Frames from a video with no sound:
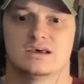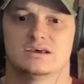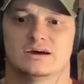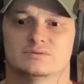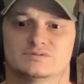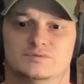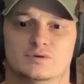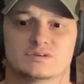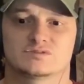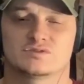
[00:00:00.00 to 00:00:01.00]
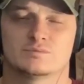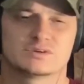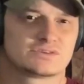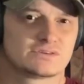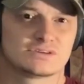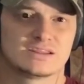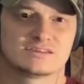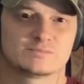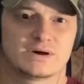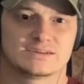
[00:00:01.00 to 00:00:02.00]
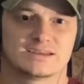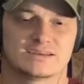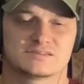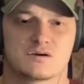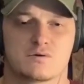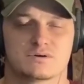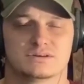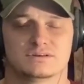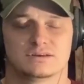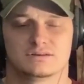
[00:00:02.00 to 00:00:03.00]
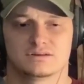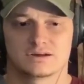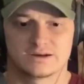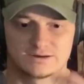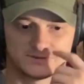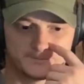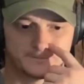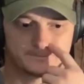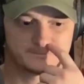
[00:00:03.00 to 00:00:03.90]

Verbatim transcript: I was focused so much on getting this podcast going and, um,